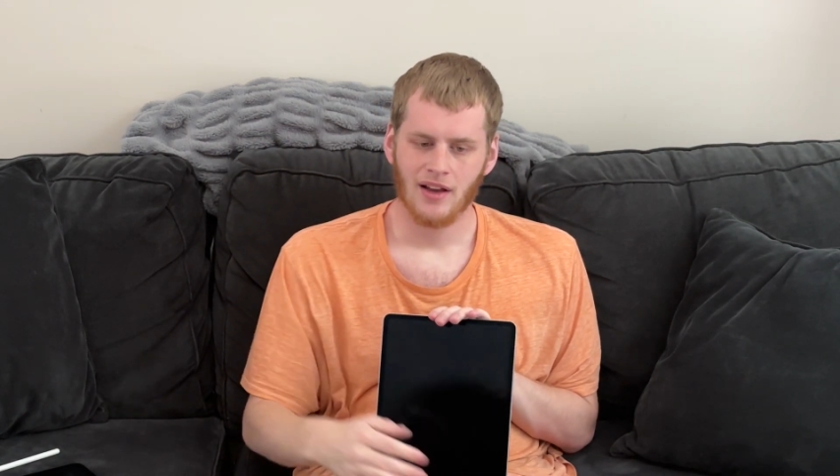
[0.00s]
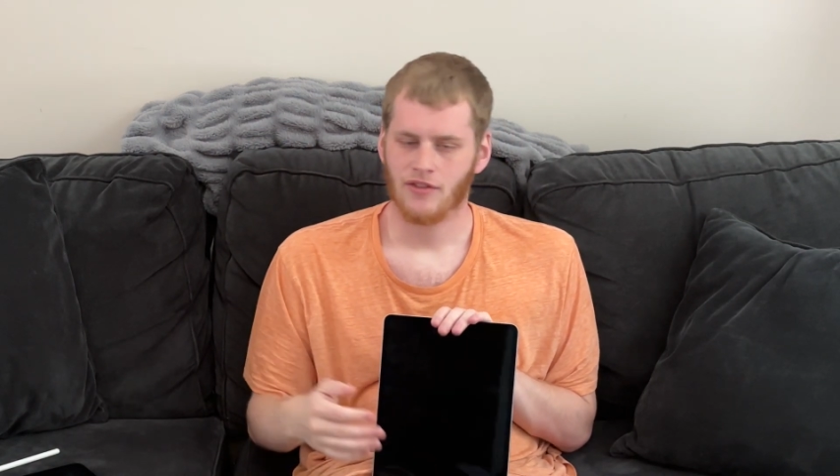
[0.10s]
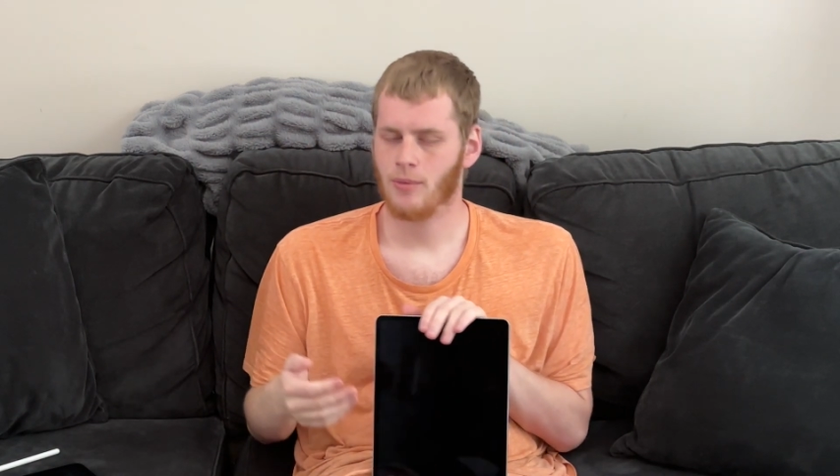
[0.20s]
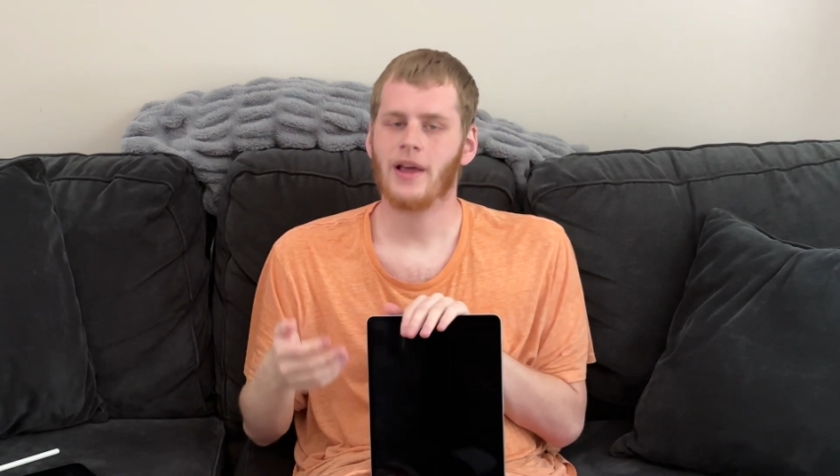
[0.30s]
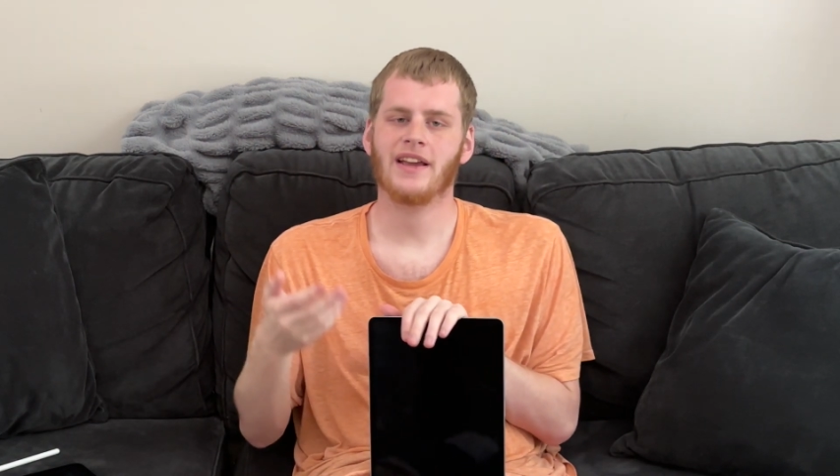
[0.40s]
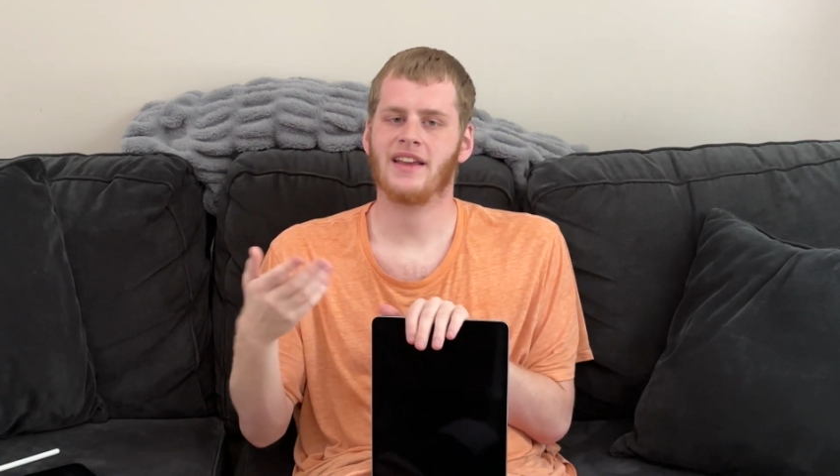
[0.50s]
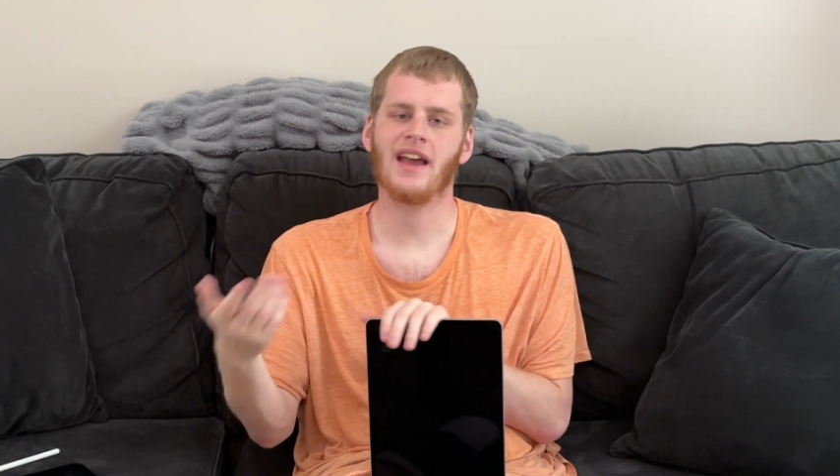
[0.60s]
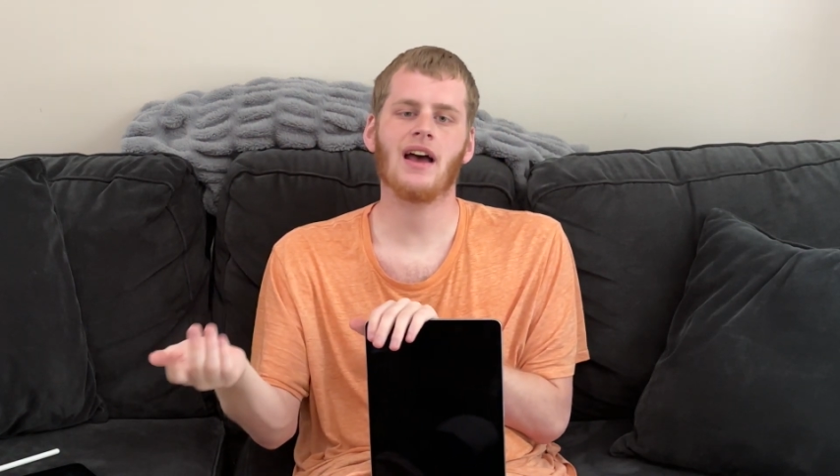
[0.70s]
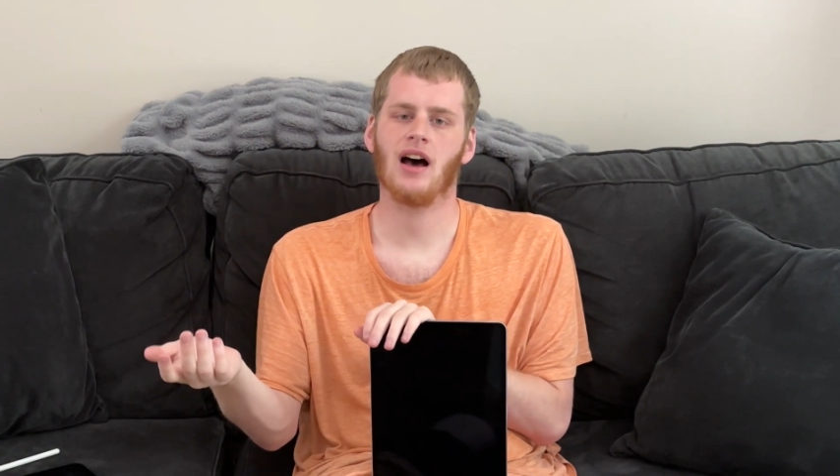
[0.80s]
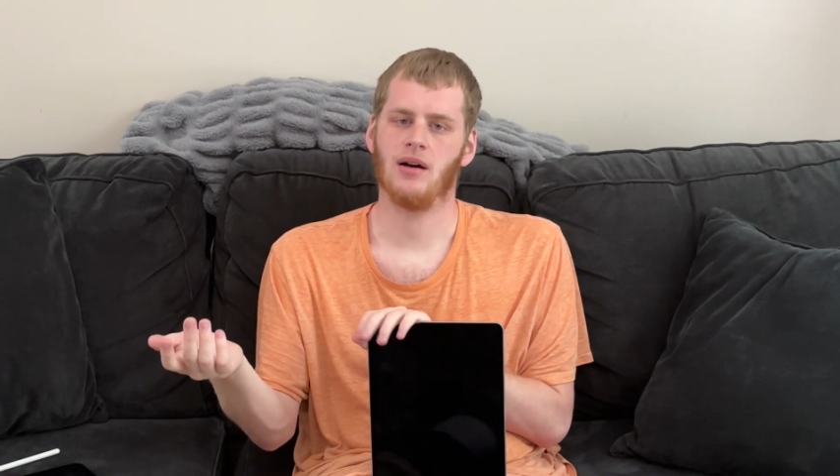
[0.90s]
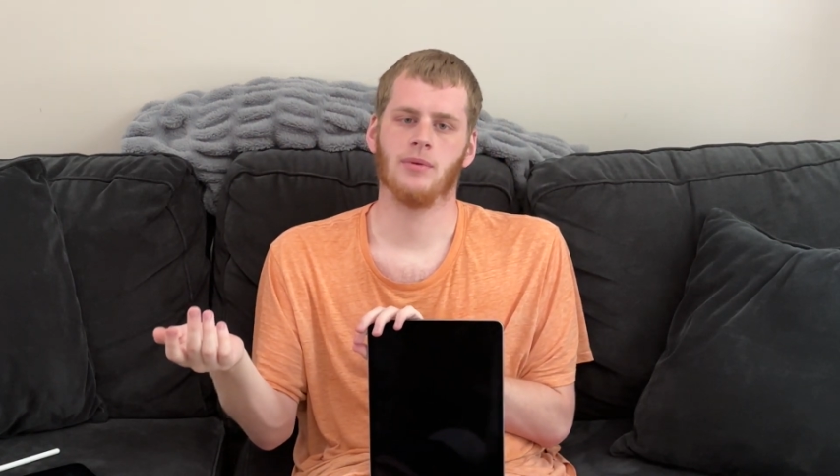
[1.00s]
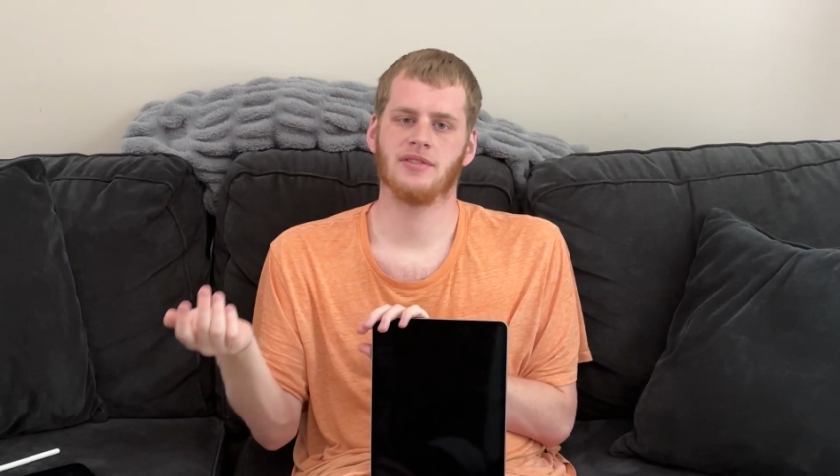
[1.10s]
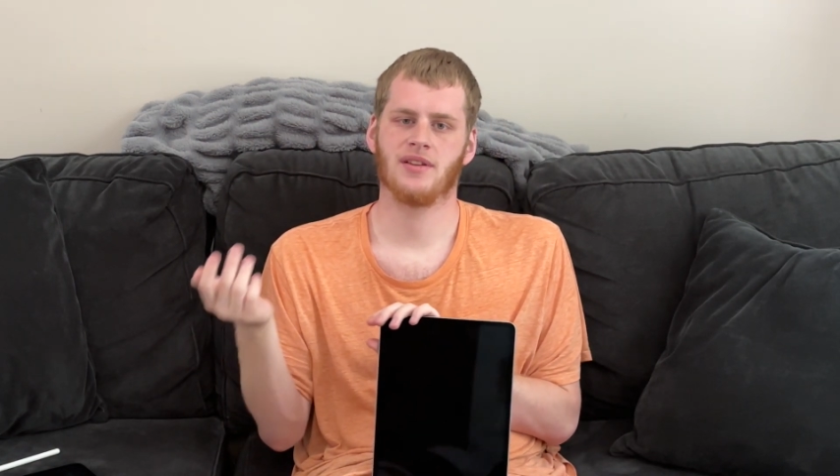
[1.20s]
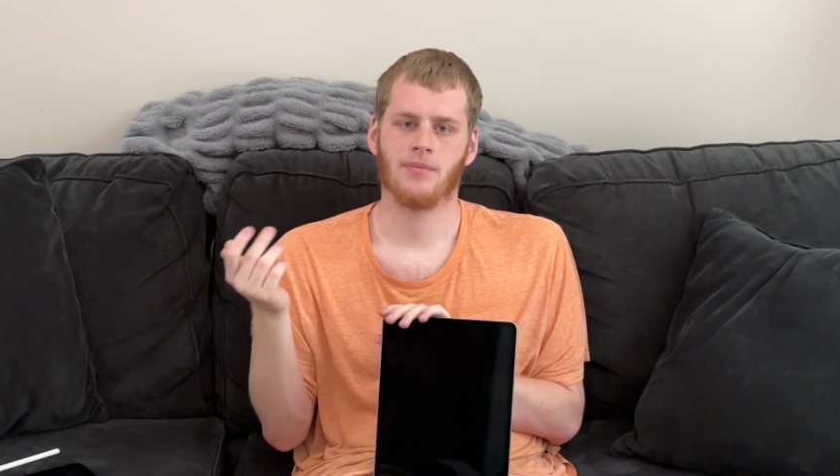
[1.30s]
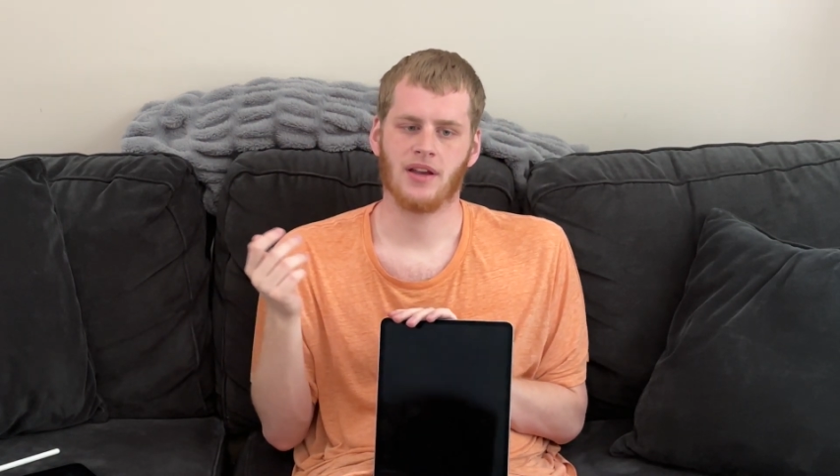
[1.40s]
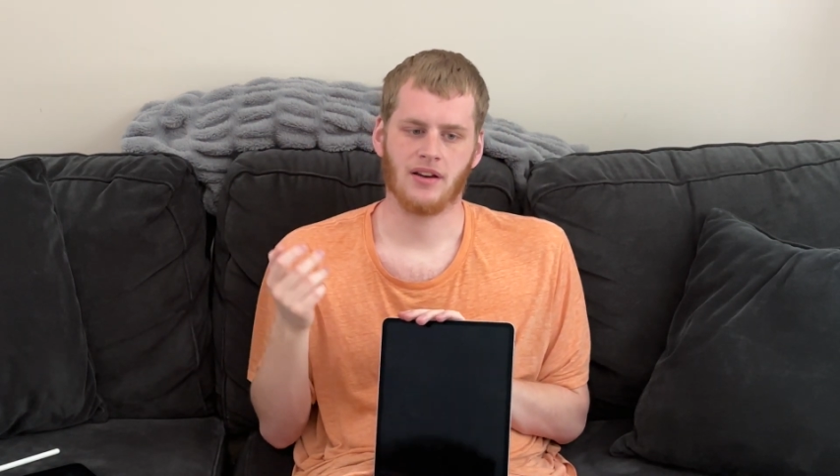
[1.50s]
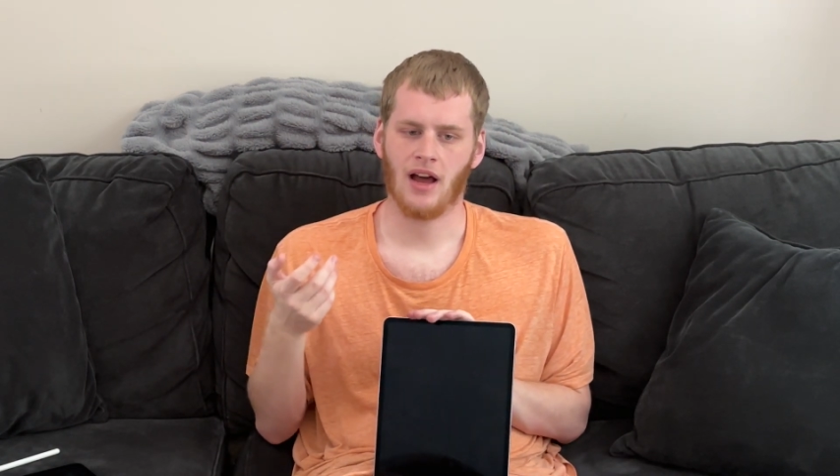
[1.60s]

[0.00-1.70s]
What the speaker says: from like GitHub or something,